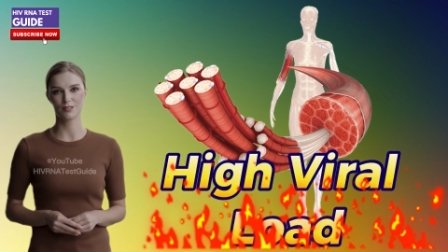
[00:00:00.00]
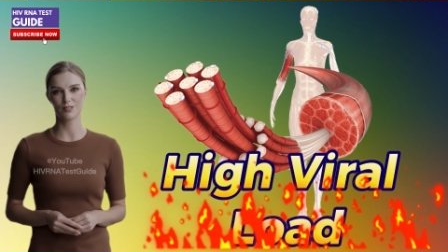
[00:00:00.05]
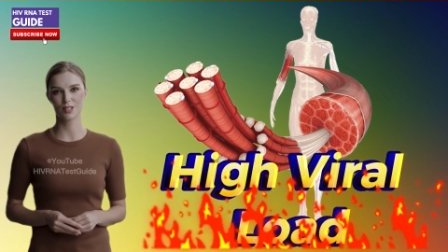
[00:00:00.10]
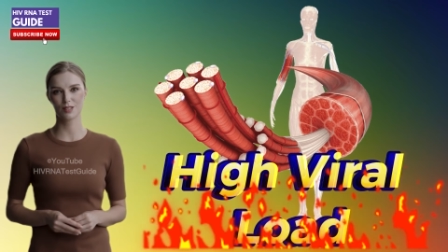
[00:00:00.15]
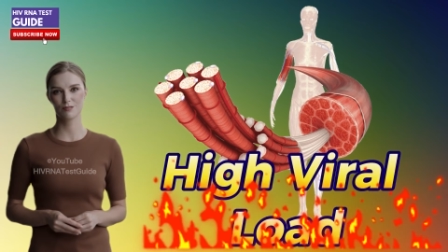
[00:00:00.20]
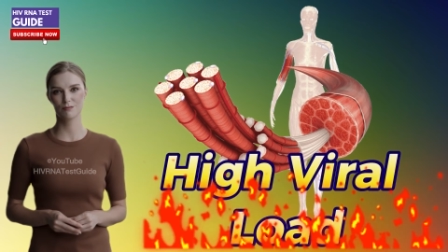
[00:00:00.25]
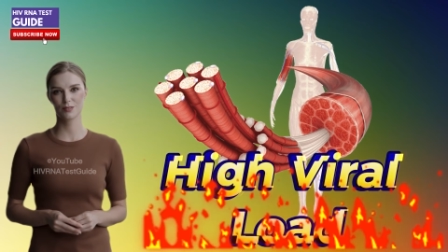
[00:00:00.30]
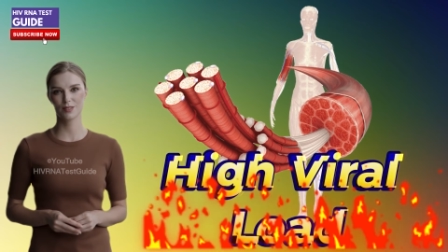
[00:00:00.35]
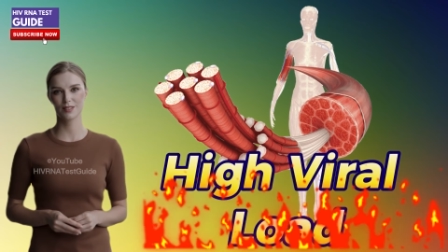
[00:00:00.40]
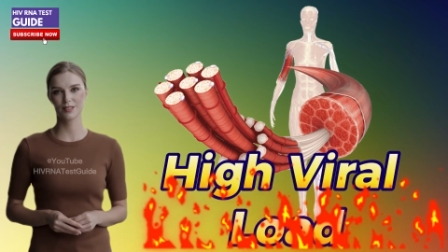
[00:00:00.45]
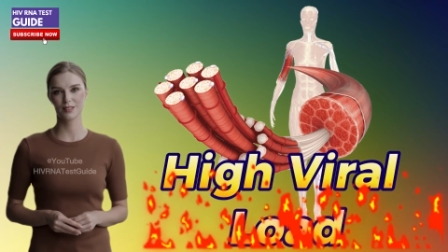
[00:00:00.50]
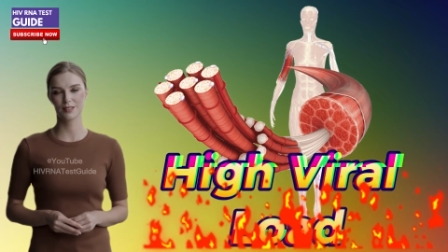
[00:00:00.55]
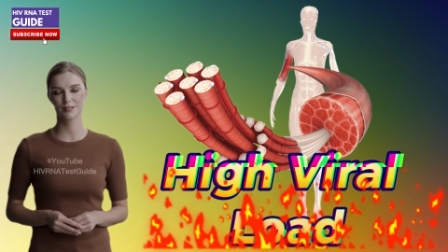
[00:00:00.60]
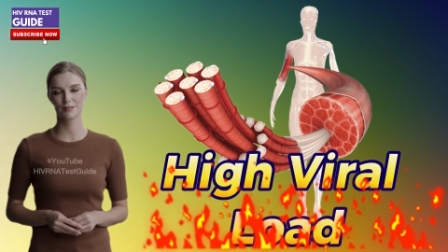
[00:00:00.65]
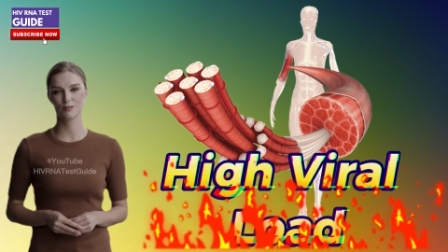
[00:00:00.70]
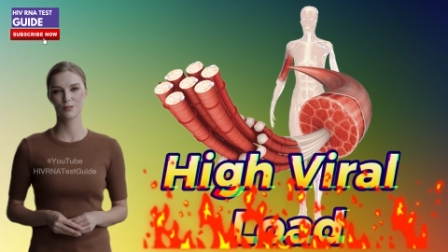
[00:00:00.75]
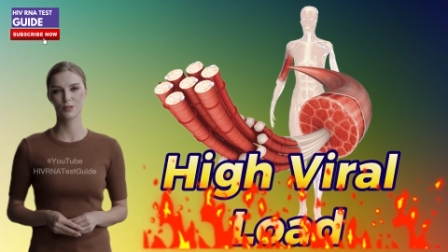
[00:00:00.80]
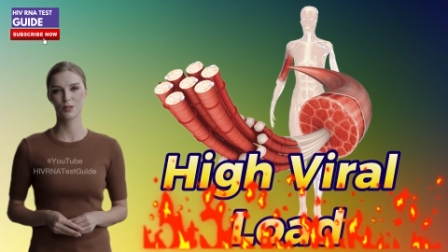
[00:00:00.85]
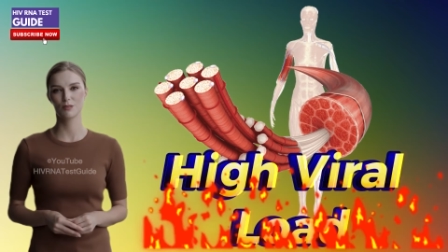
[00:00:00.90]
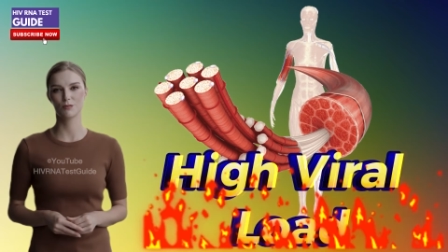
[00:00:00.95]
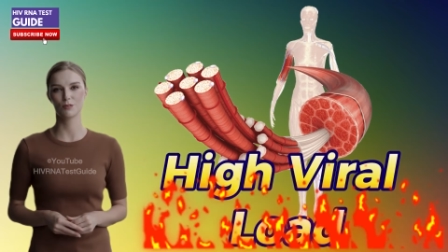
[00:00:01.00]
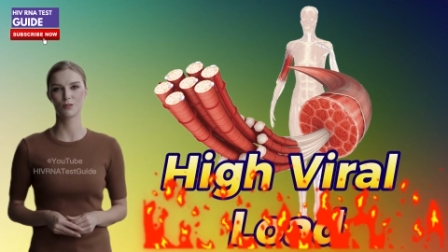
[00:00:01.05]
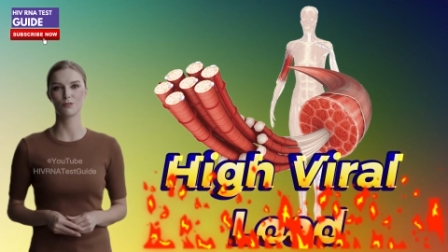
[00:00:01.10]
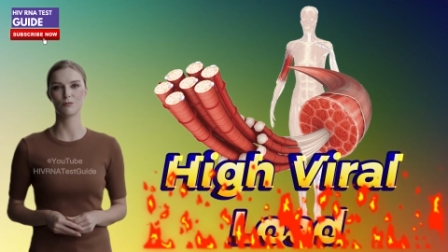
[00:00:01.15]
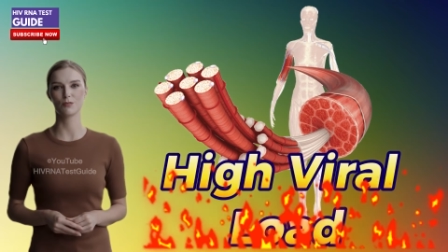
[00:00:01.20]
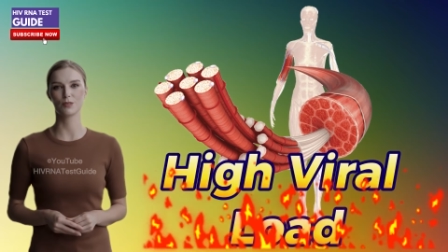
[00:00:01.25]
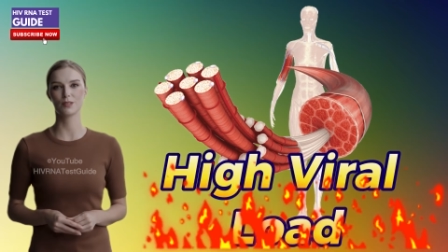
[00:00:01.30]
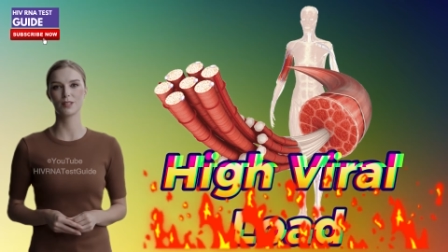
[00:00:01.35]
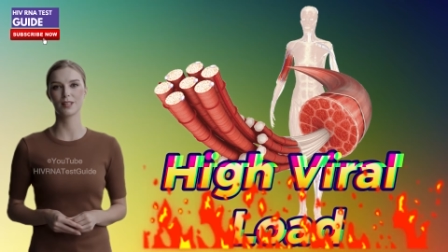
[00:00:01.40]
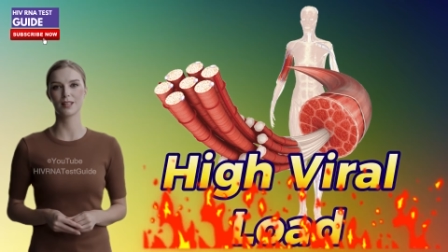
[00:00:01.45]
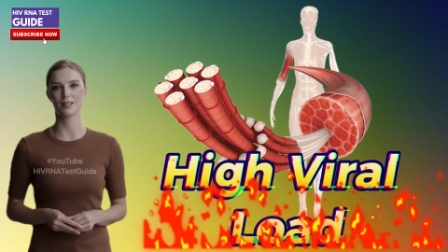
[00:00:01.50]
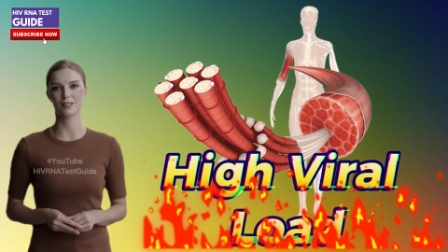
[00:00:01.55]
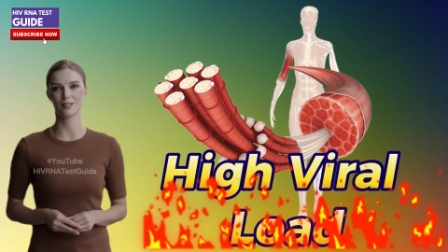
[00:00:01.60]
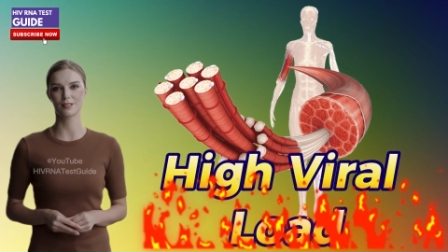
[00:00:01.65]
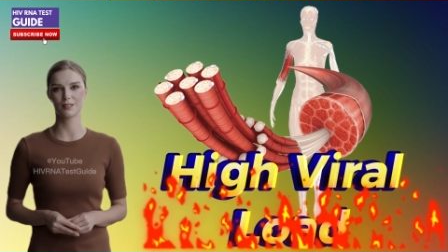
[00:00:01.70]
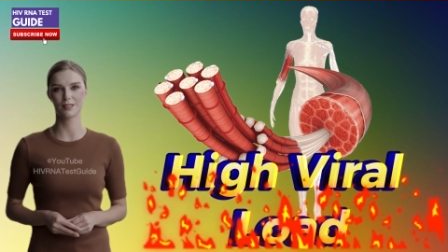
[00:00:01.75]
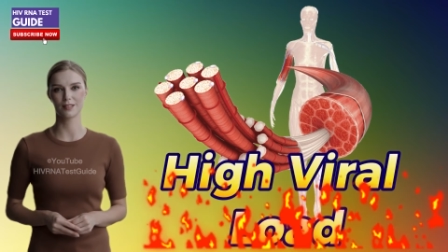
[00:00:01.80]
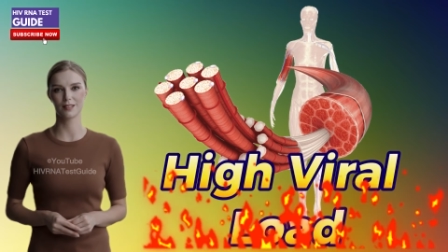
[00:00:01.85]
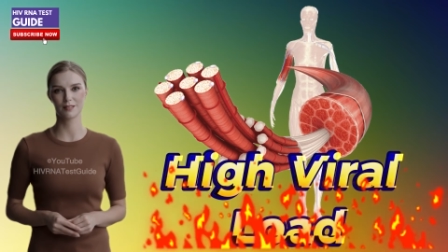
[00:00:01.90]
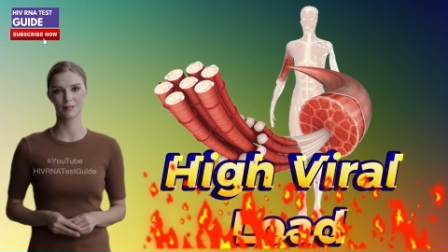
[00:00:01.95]
HIV to others very
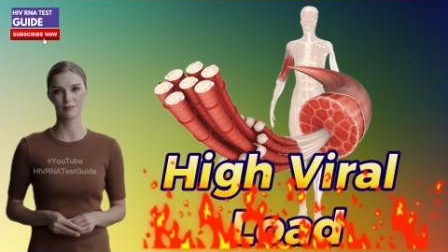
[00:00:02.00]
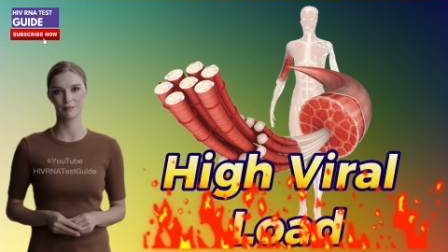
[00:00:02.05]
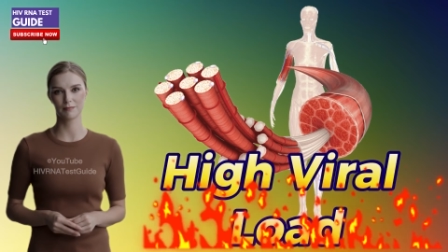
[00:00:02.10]
easily.